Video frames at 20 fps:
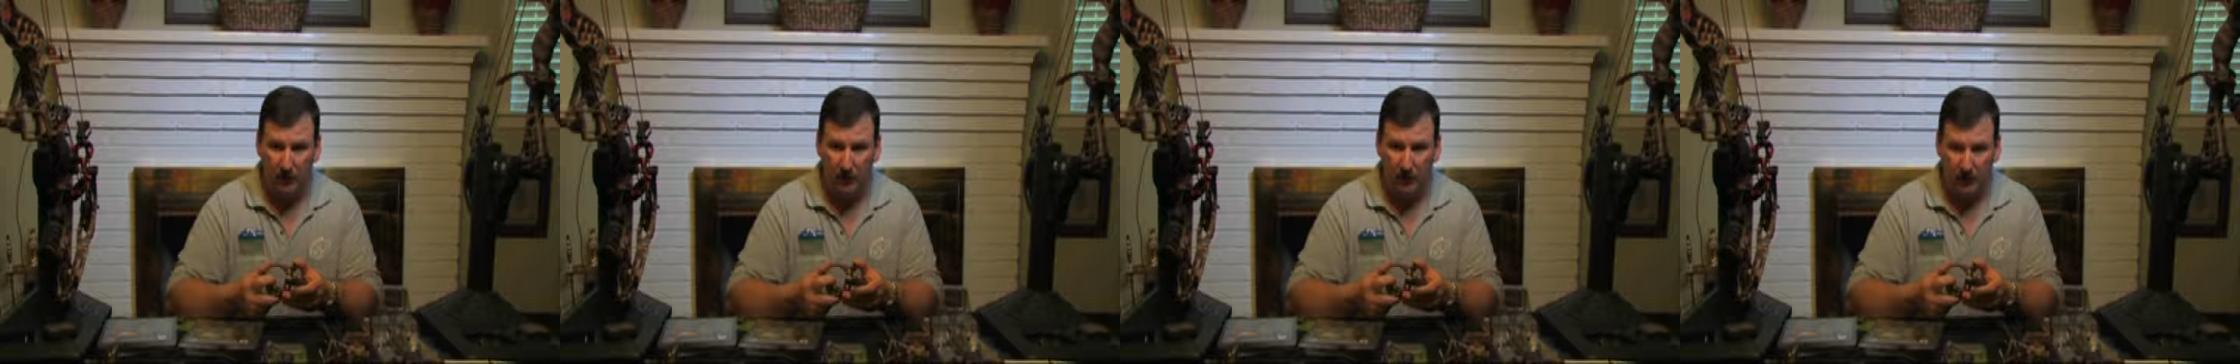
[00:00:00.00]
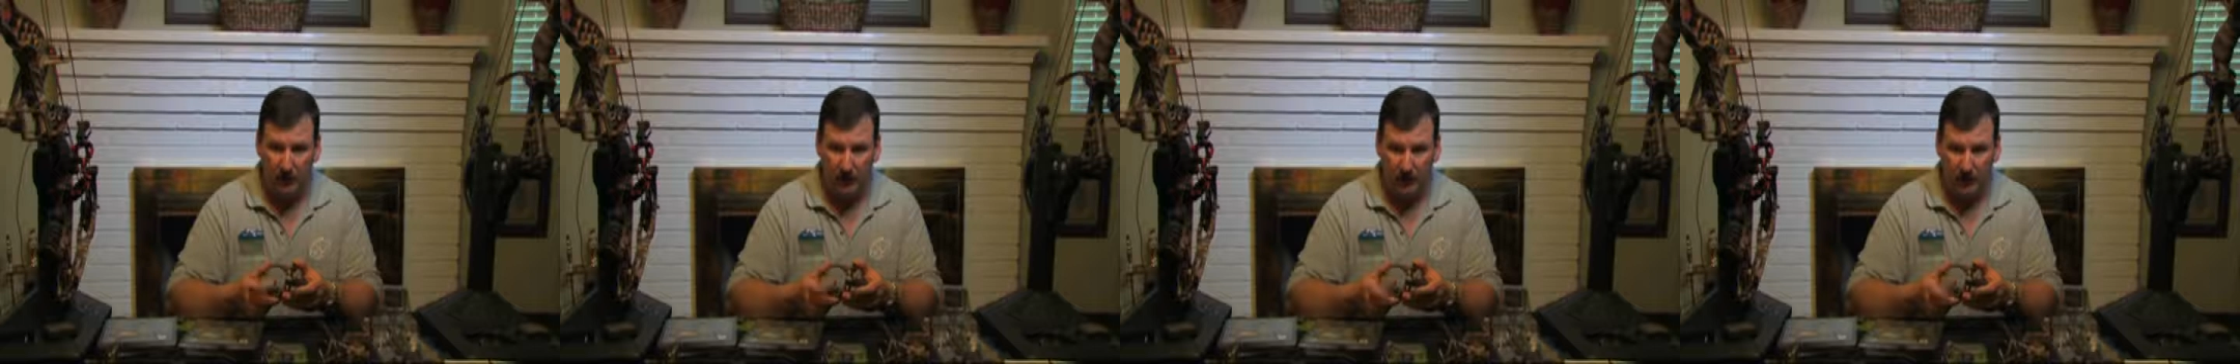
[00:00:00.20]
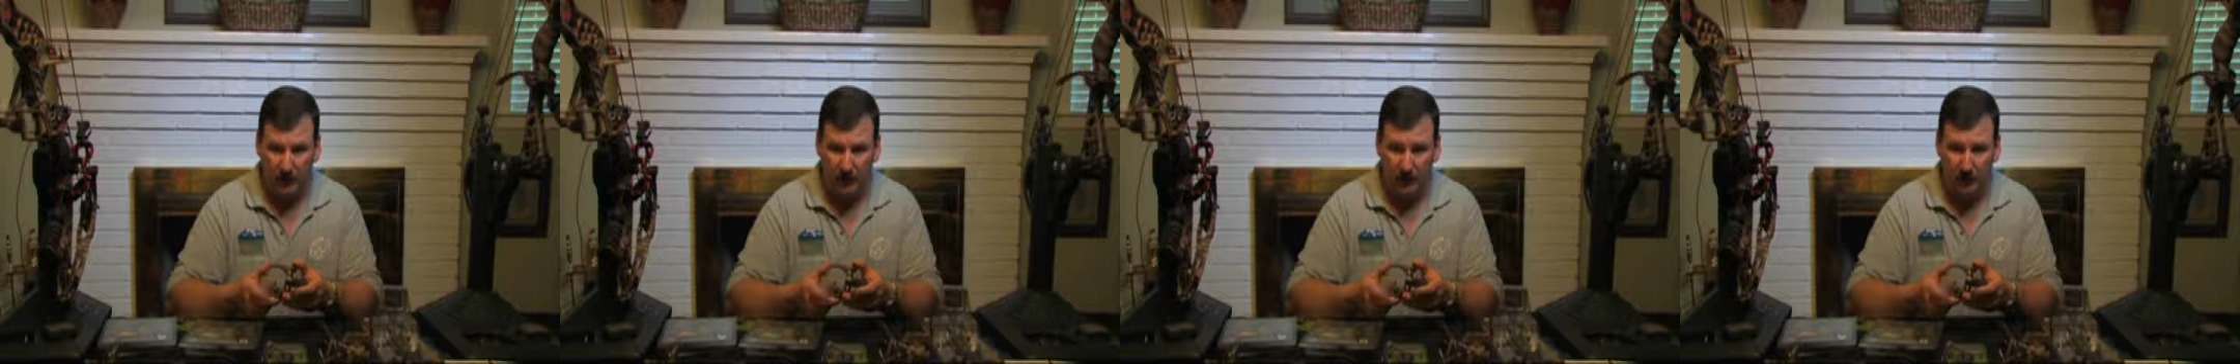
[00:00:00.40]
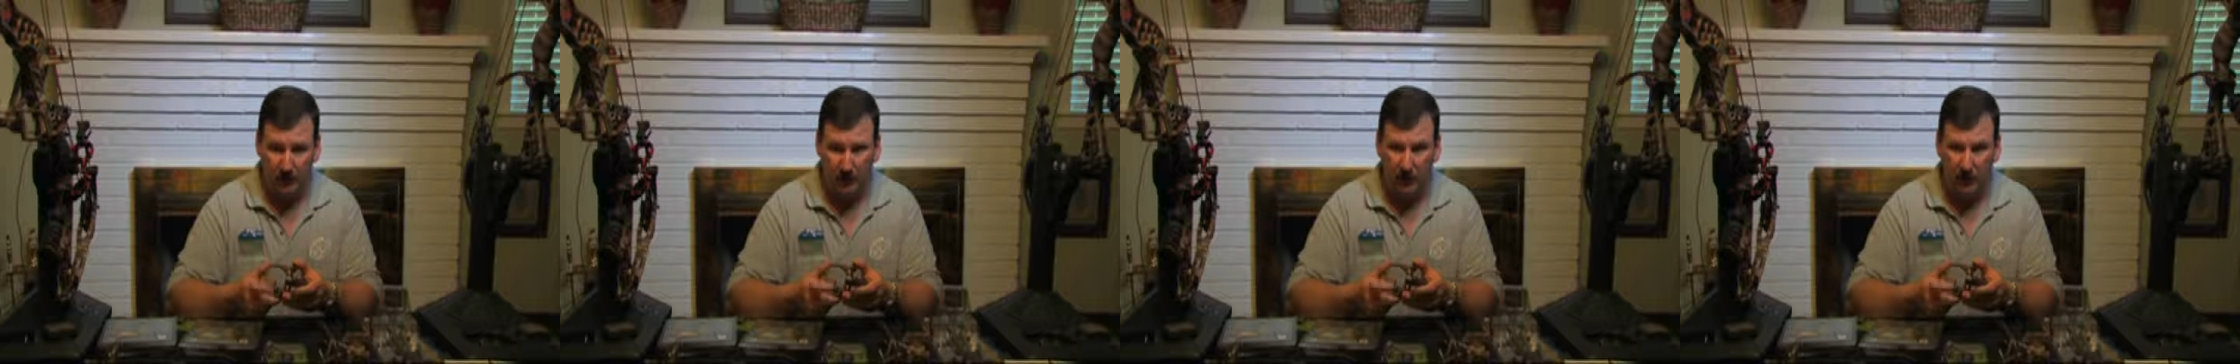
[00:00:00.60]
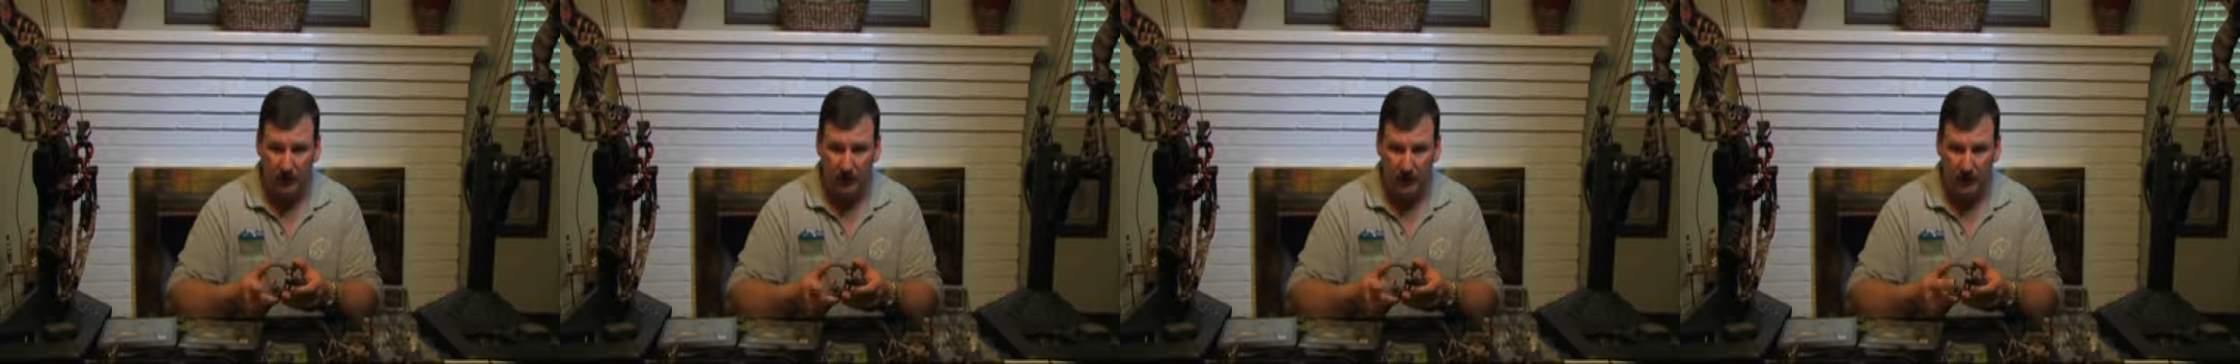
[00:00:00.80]
other two
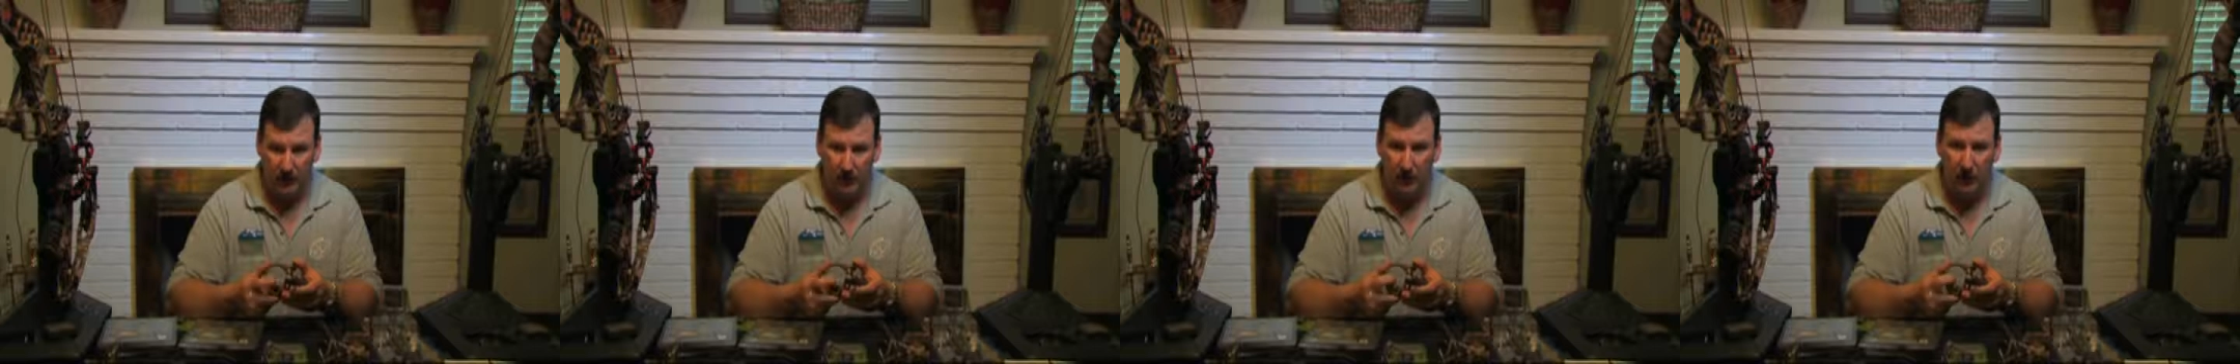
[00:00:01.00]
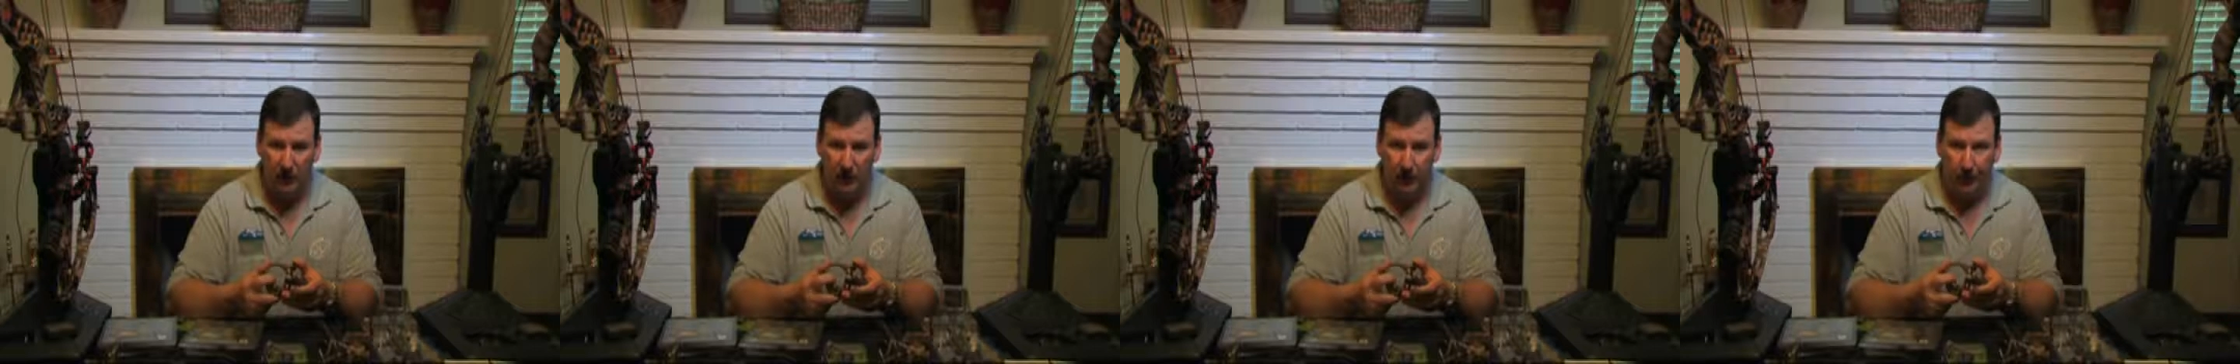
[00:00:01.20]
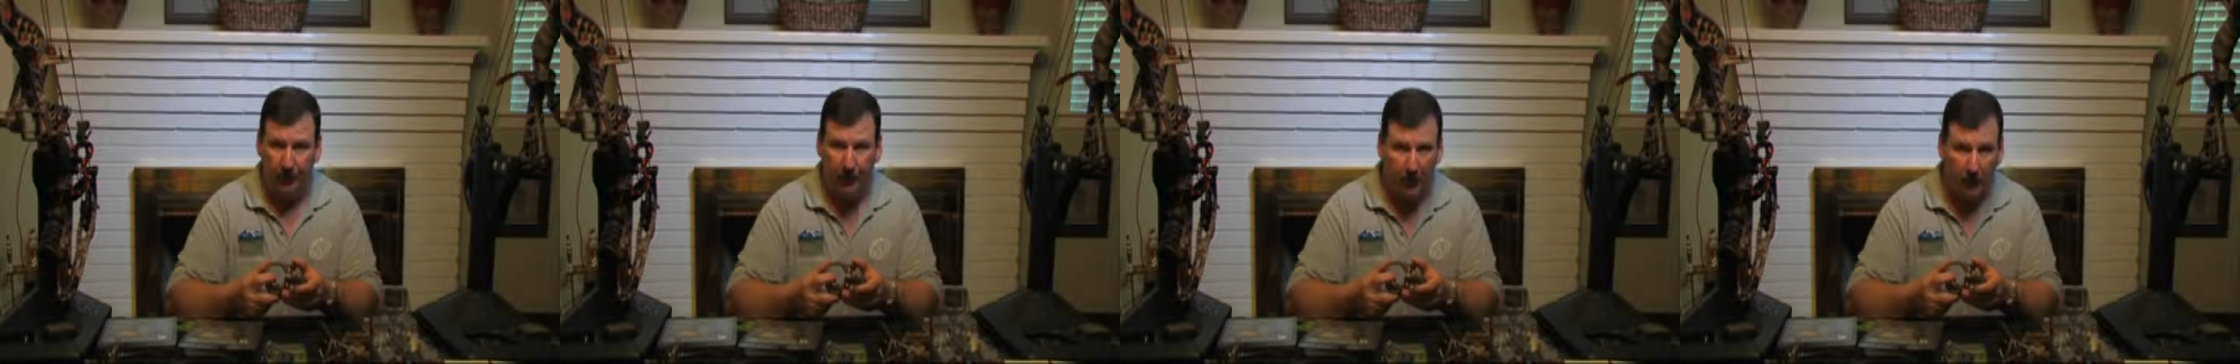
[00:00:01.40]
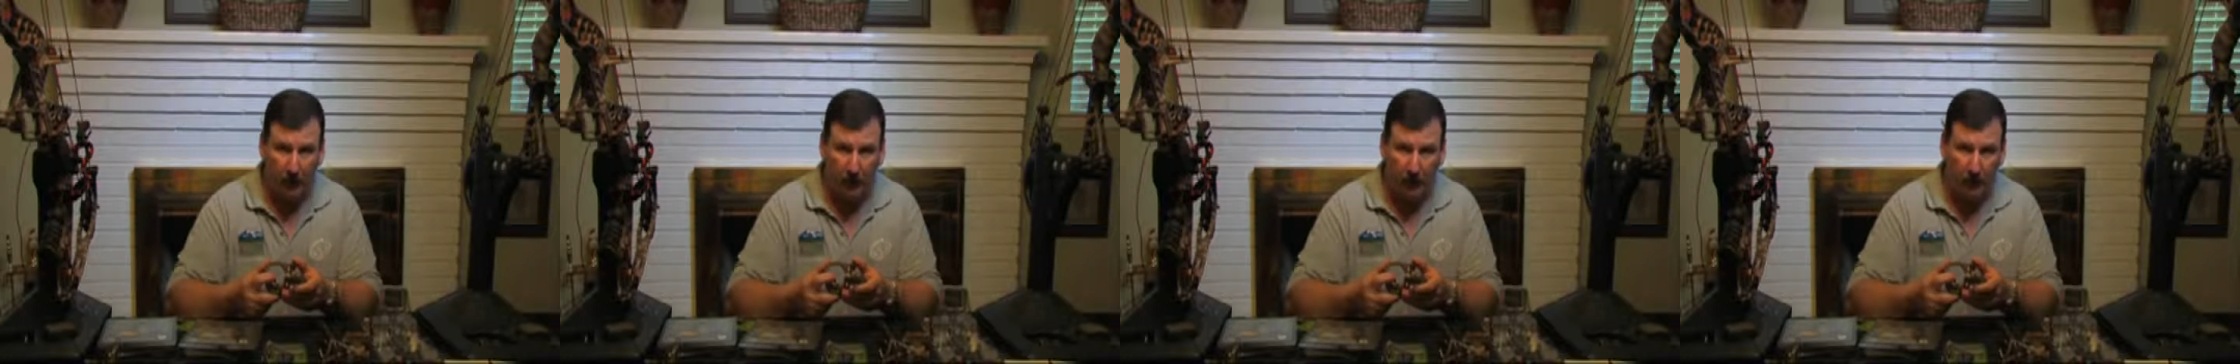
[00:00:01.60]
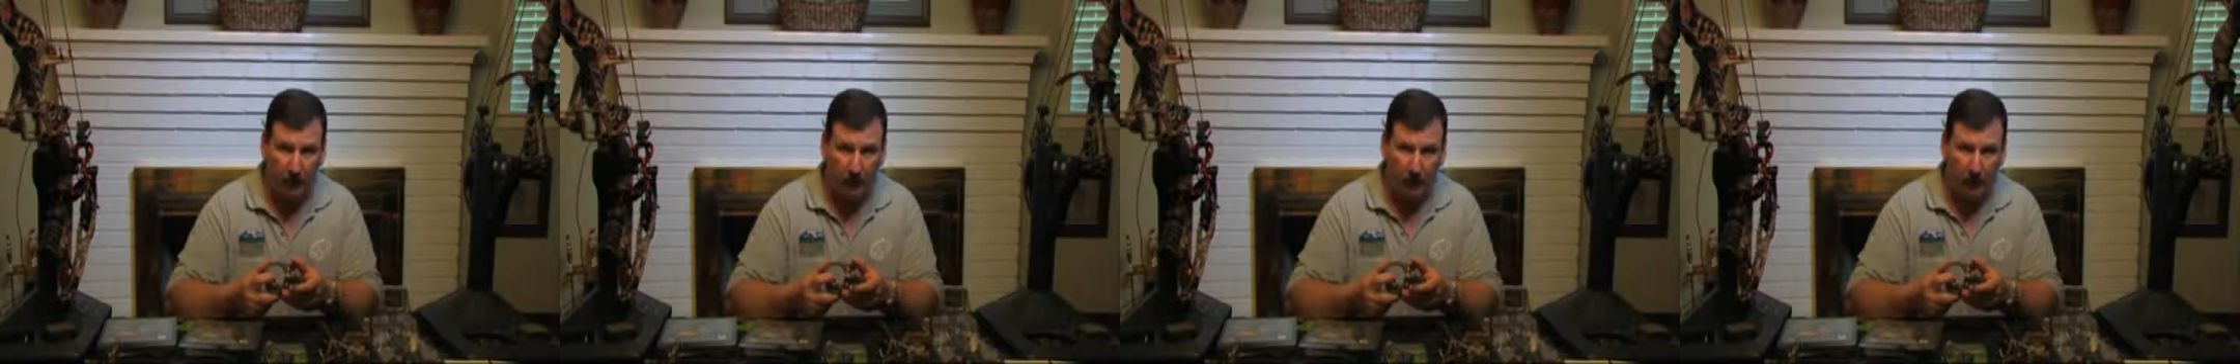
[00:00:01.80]
because the rear pin
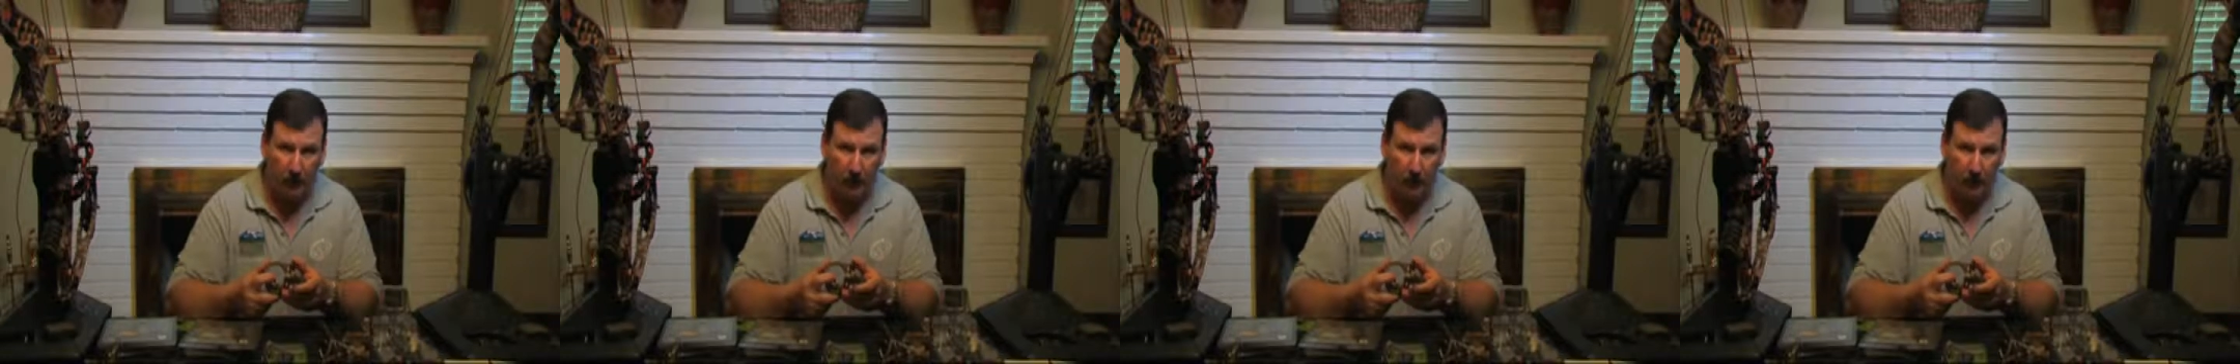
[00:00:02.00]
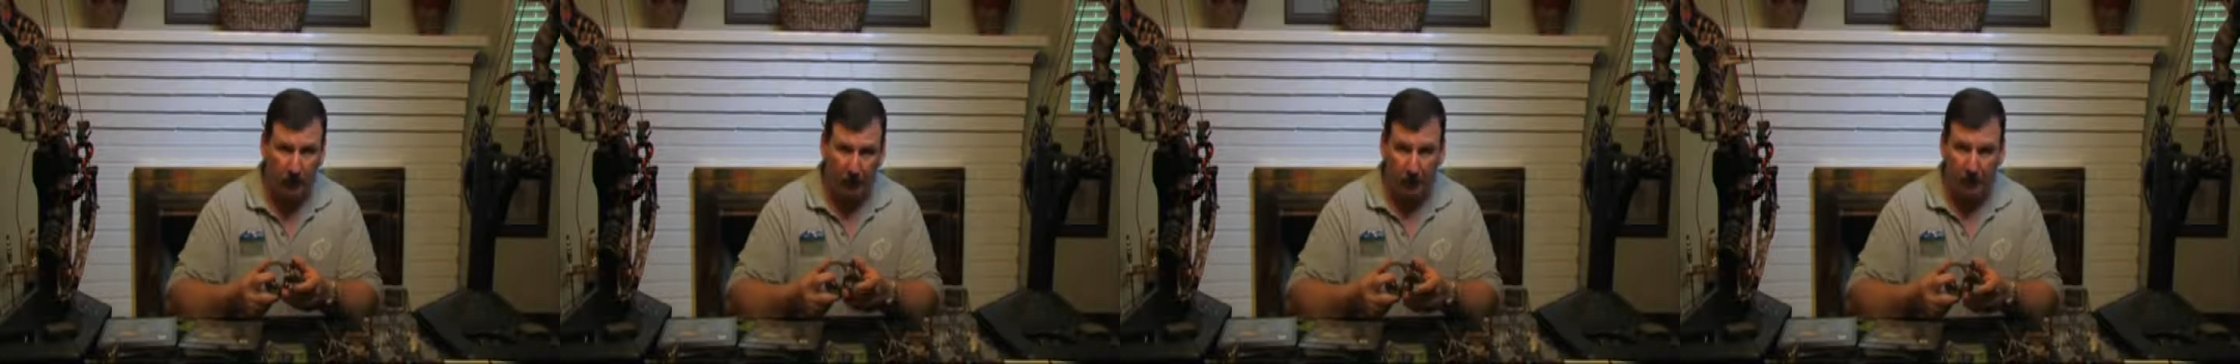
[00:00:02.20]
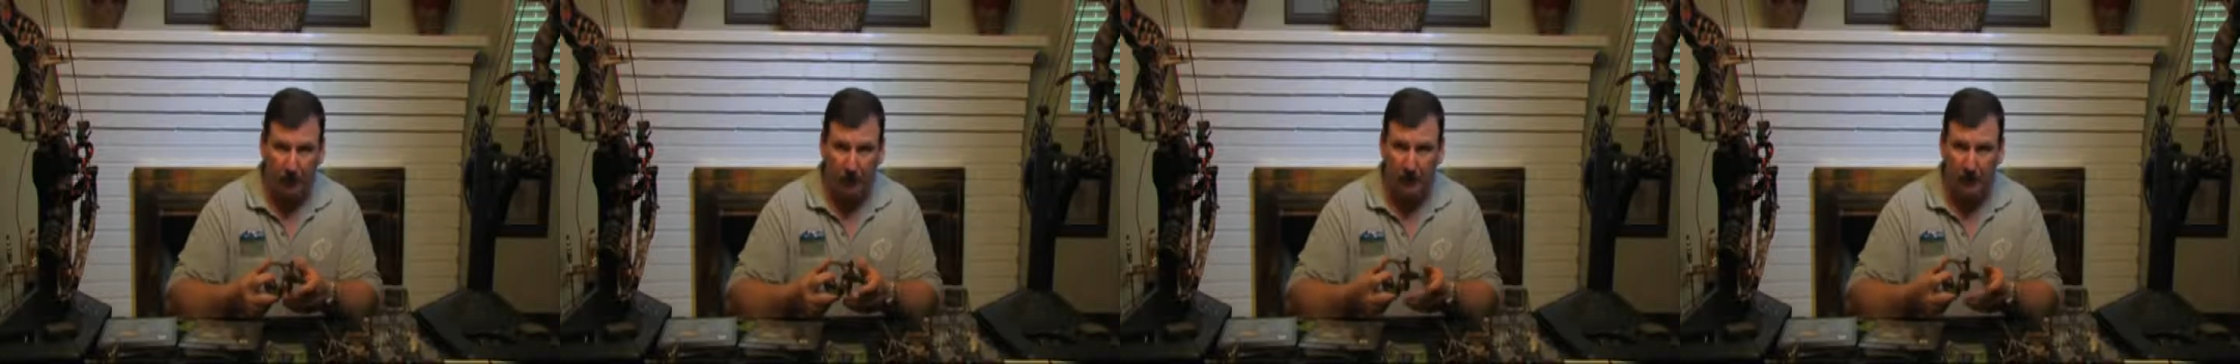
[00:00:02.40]
will cover them up.